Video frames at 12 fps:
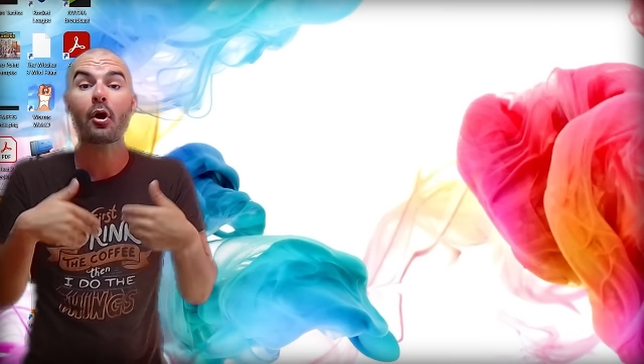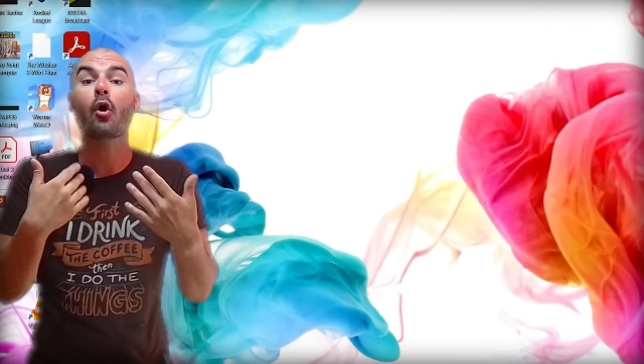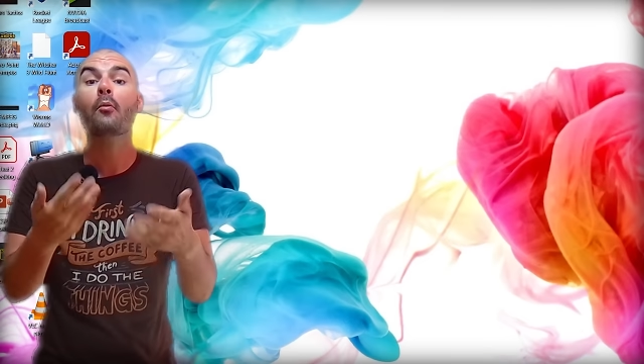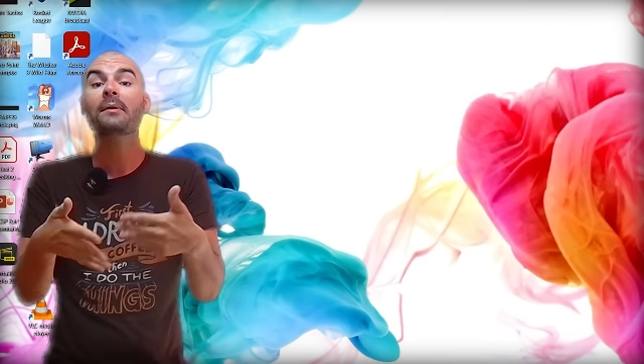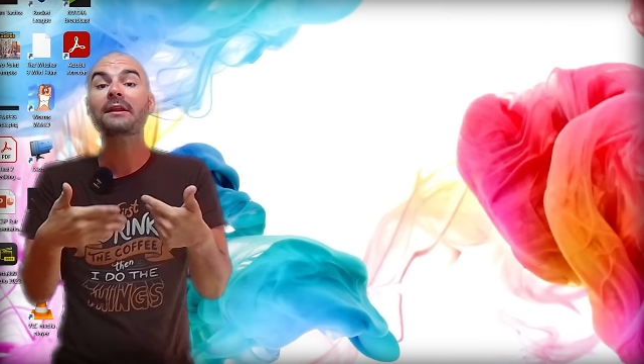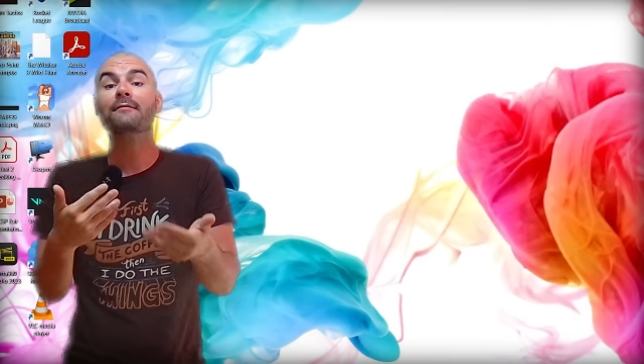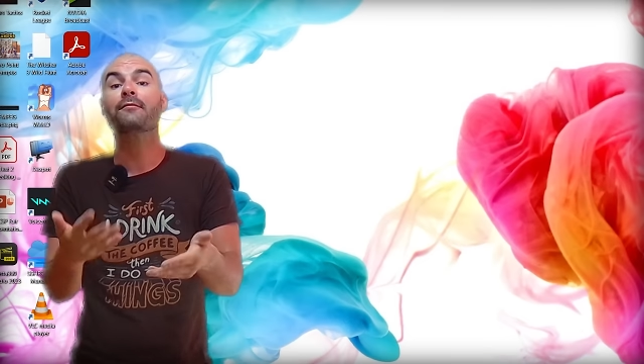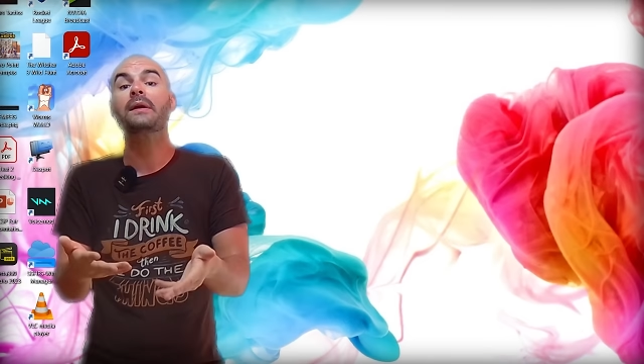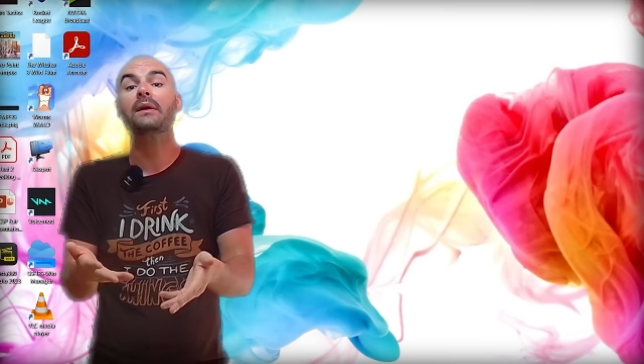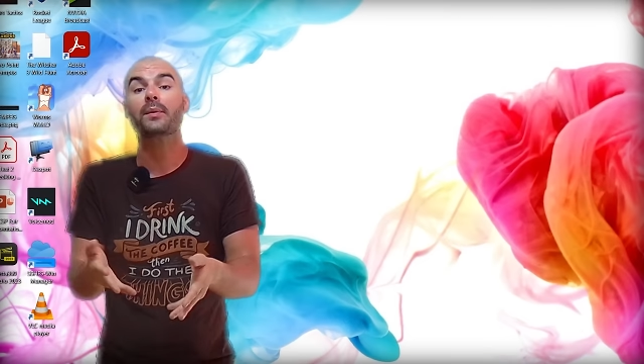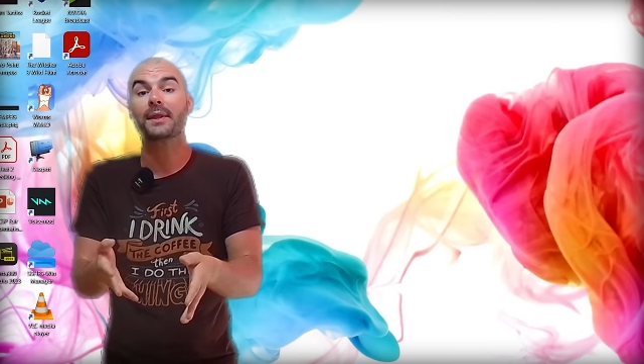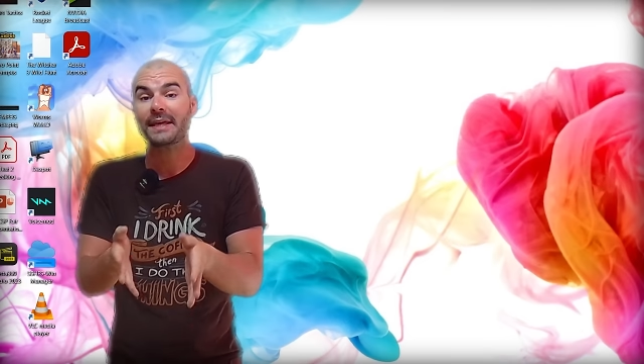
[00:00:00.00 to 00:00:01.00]
open it
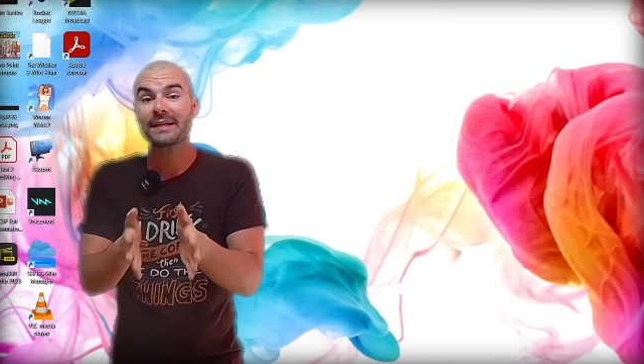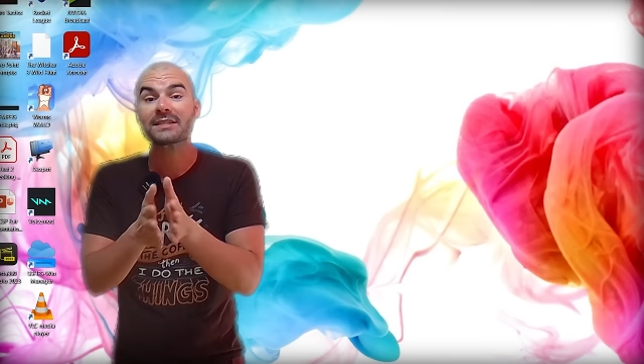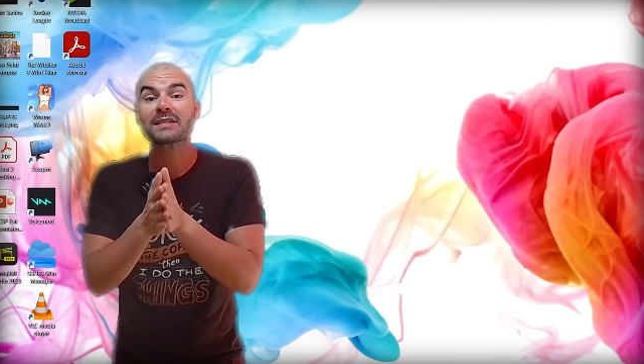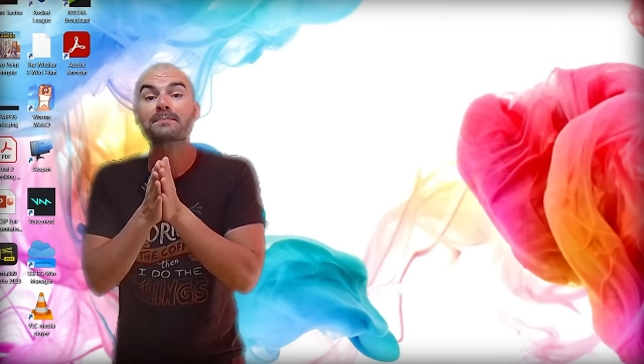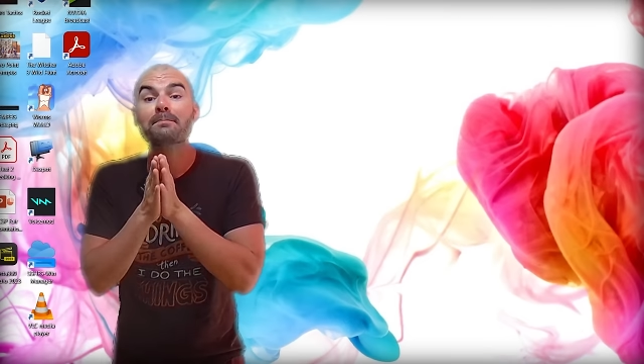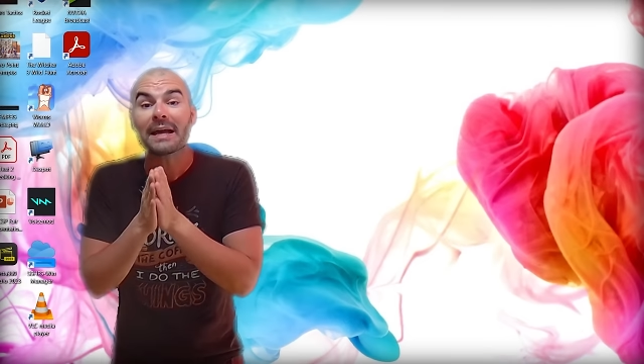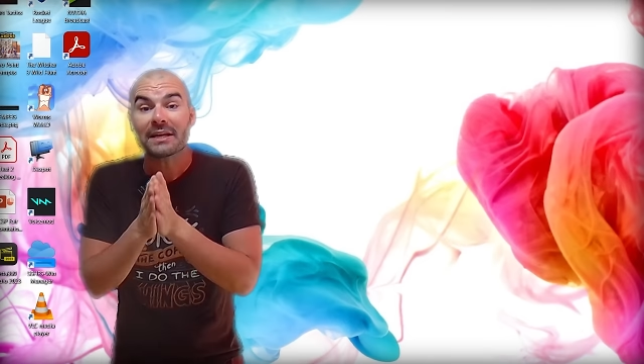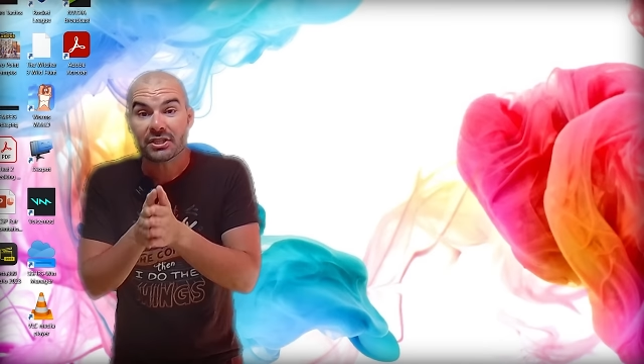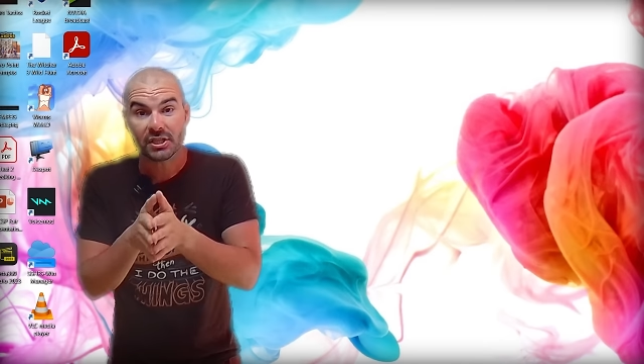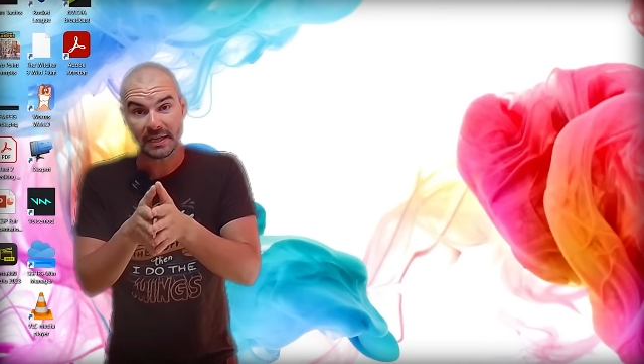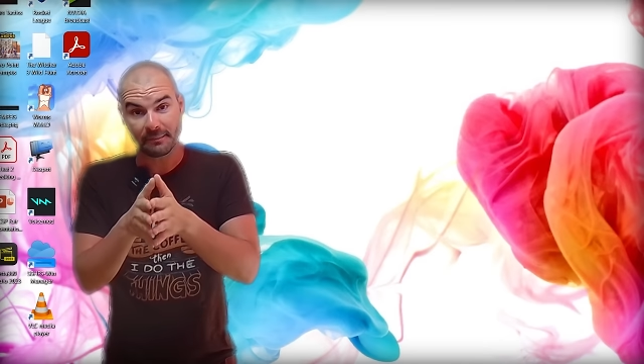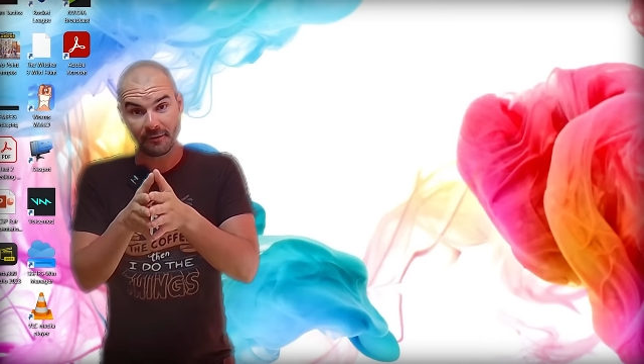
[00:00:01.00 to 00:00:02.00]
frequently,
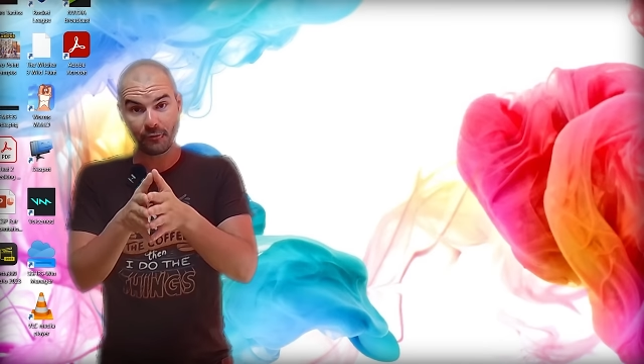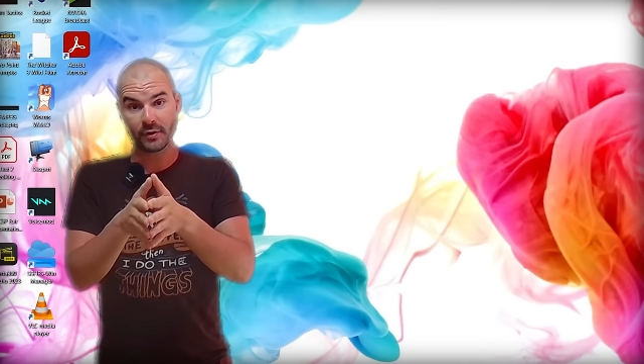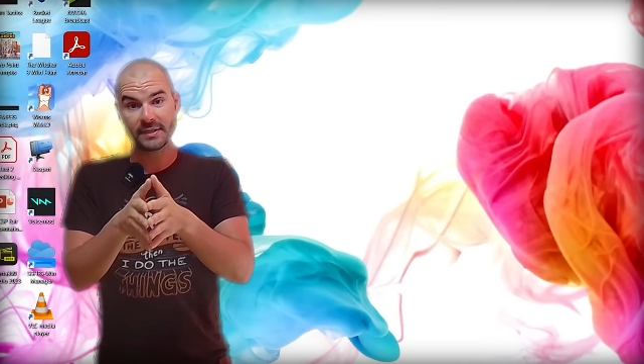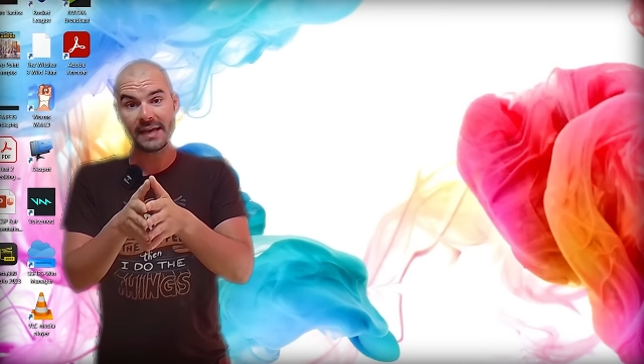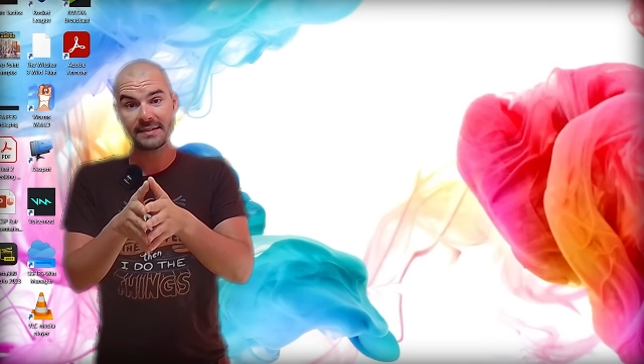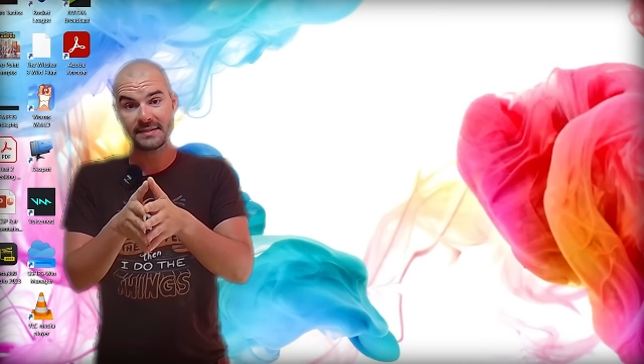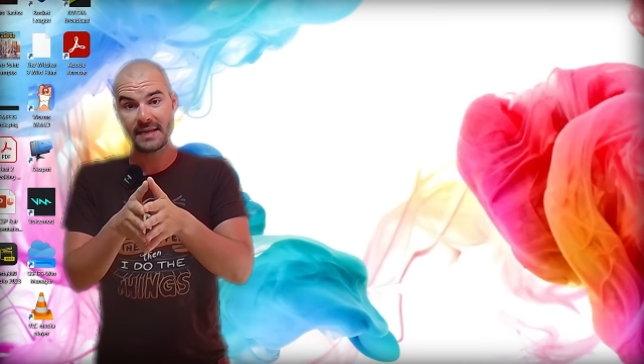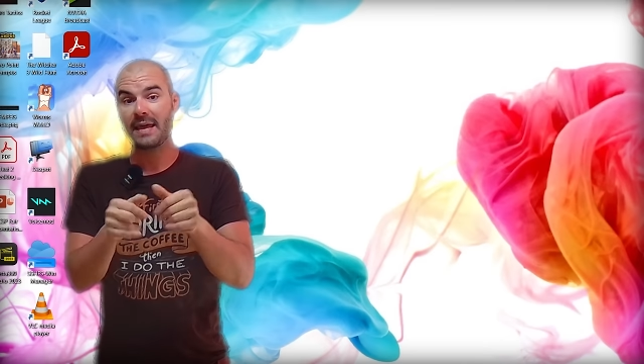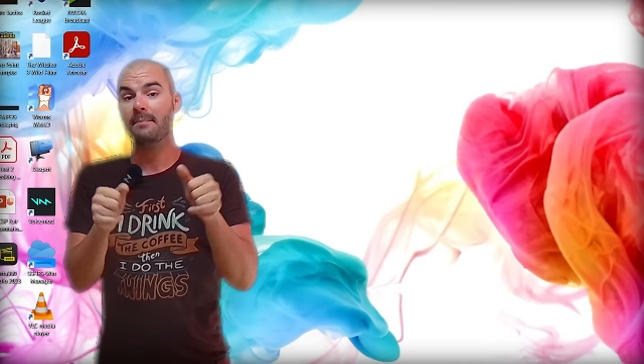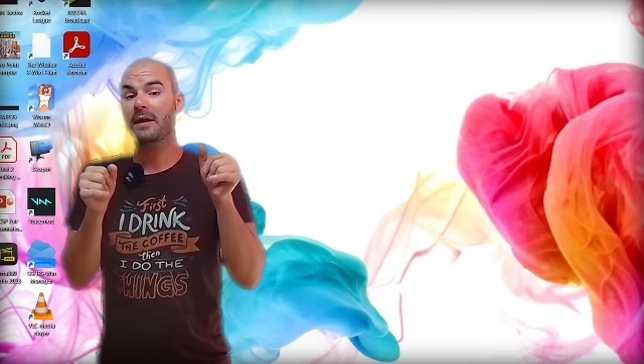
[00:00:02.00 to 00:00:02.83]
especially before test day.